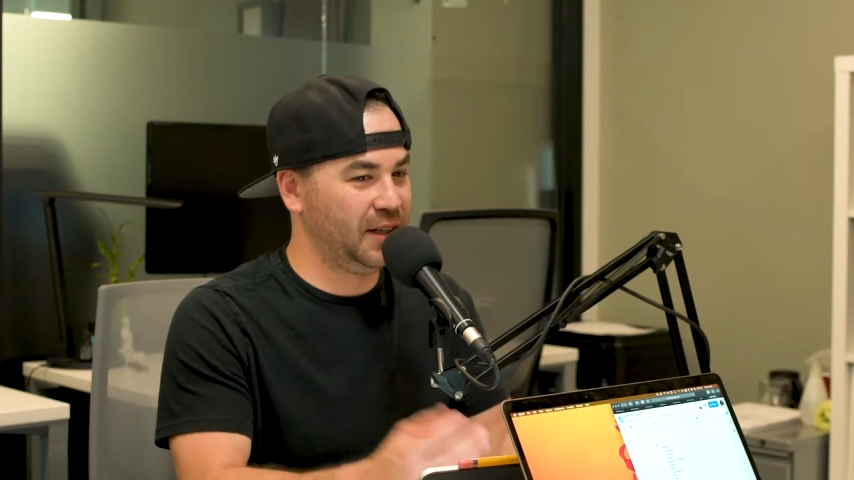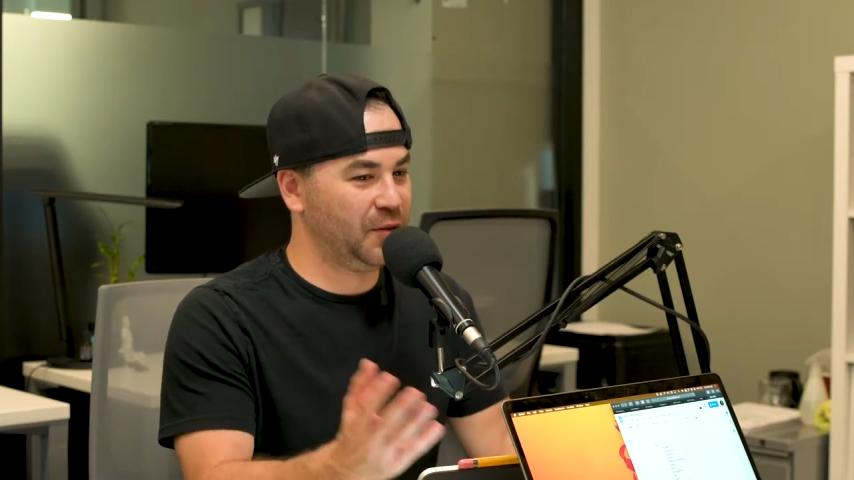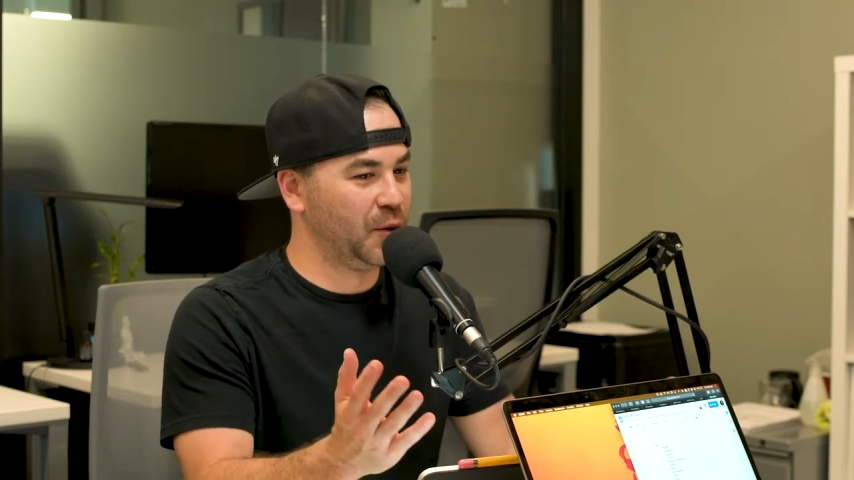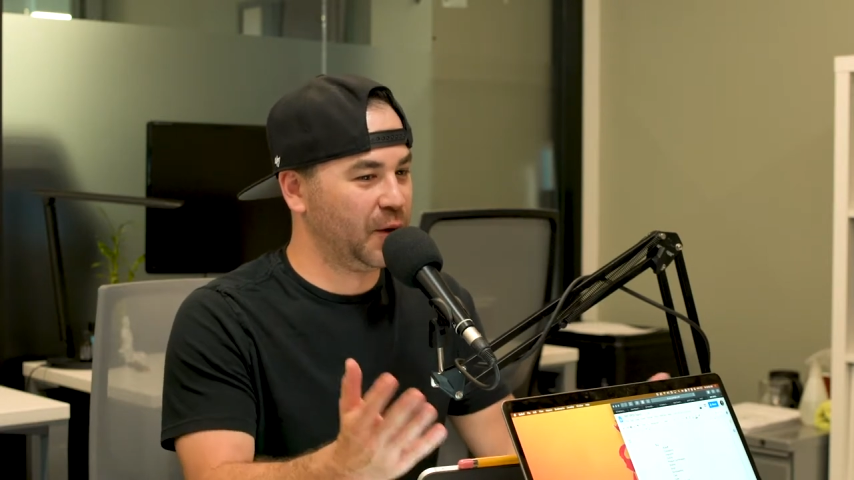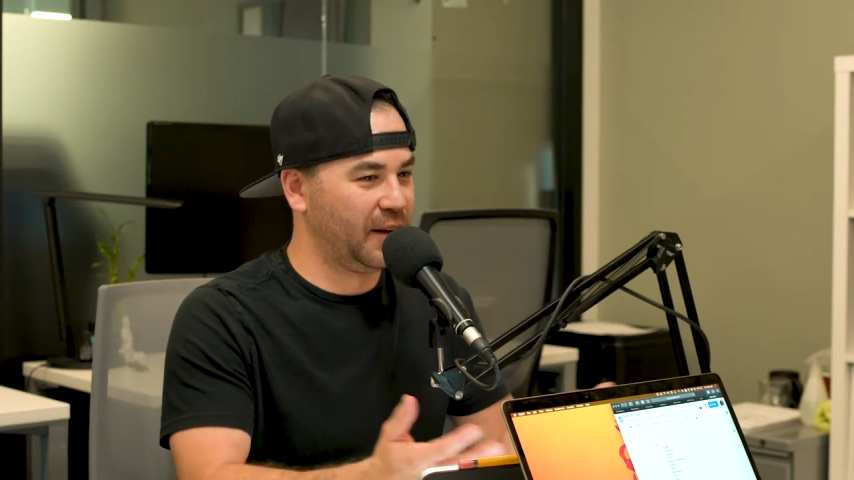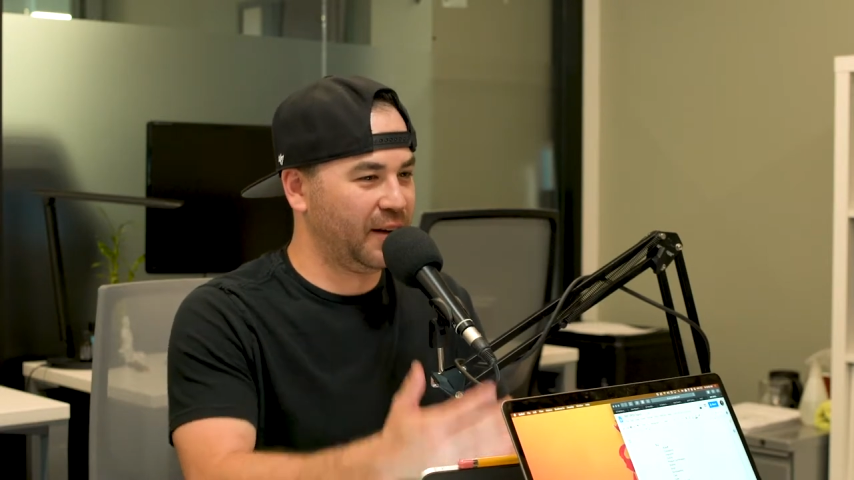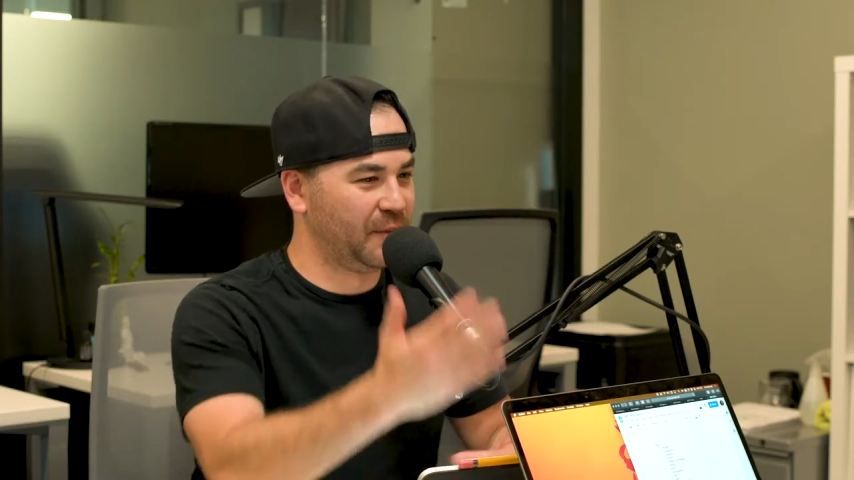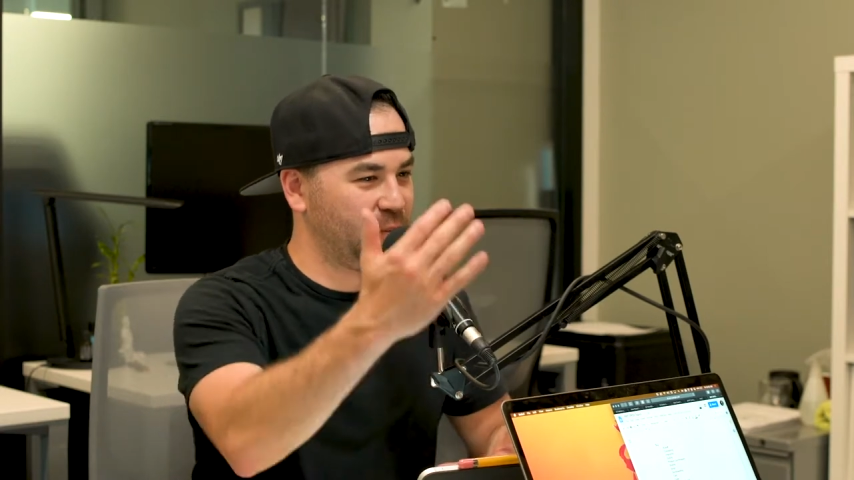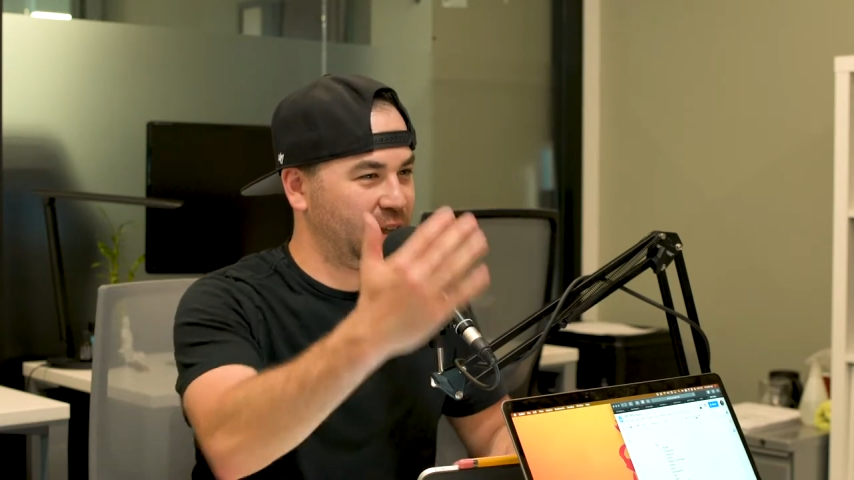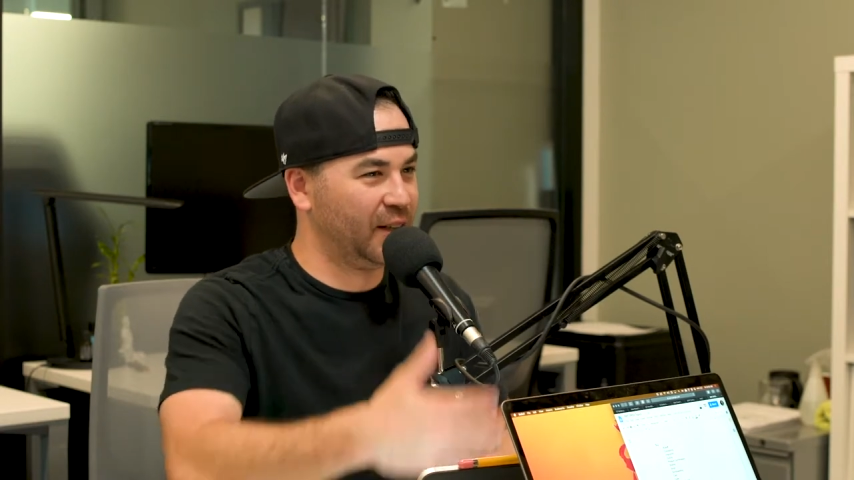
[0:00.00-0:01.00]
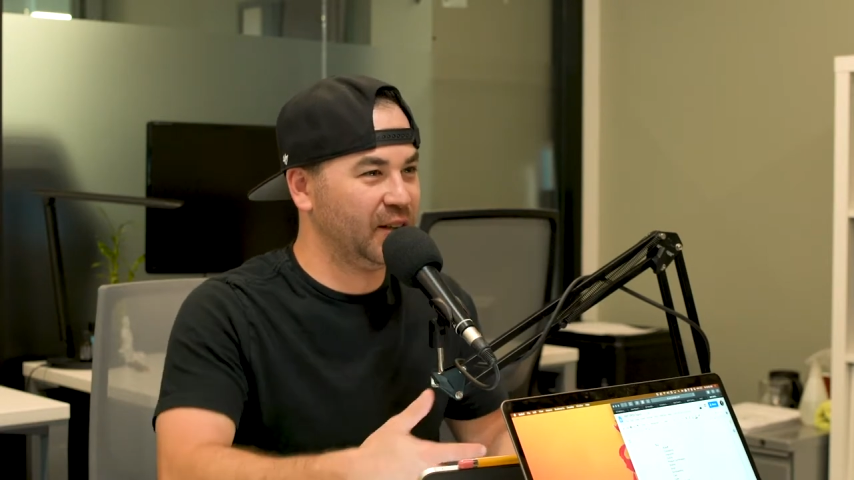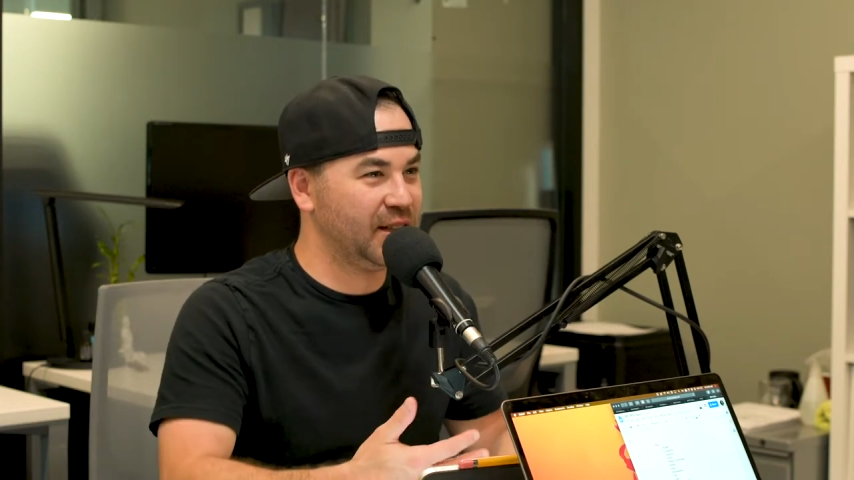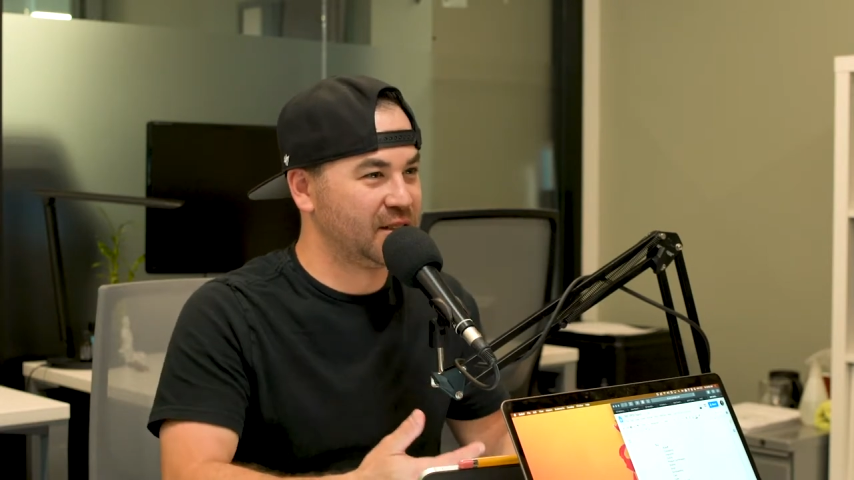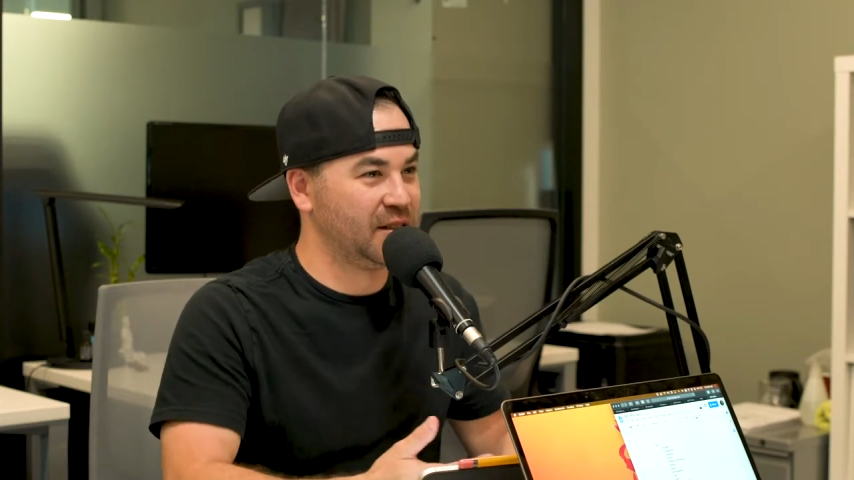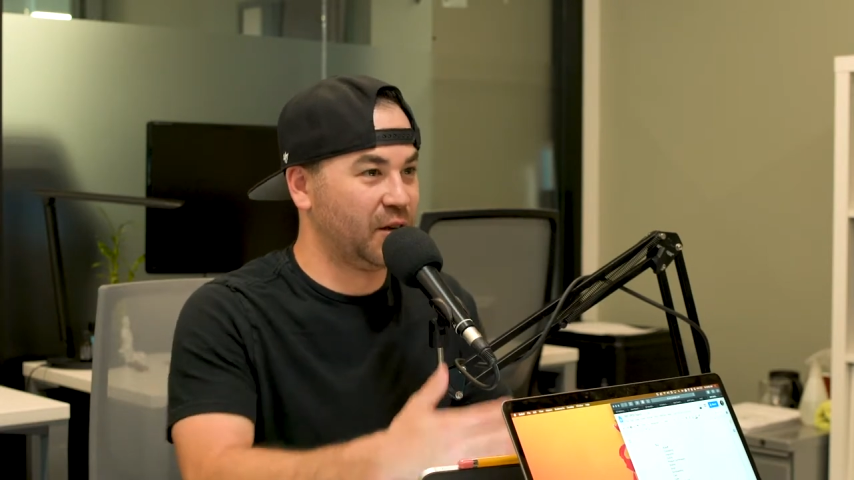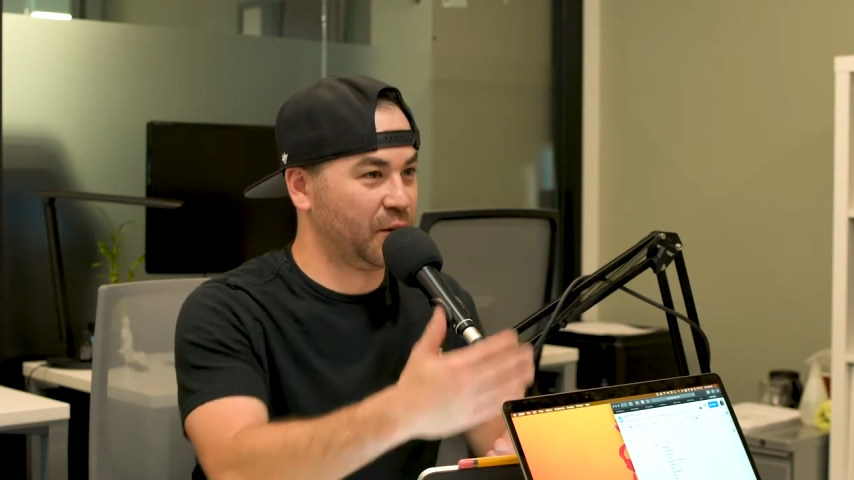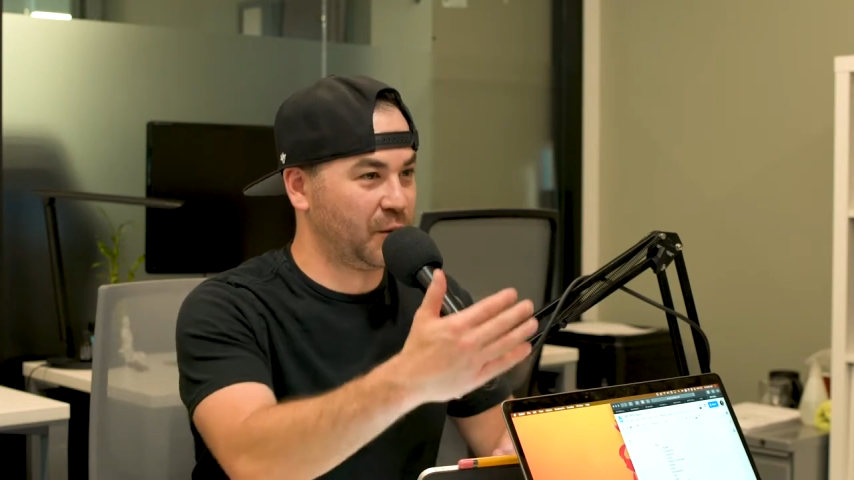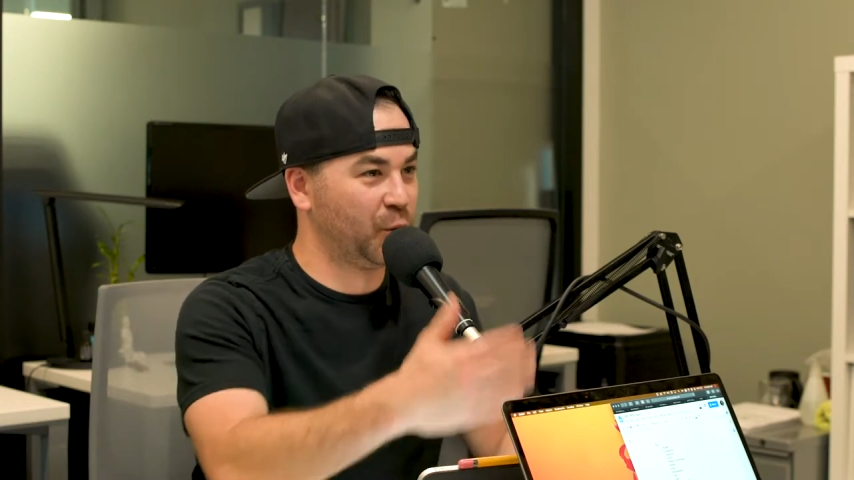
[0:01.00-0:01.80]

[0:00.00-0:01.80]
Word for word: give you a, a like a list here. Yeah.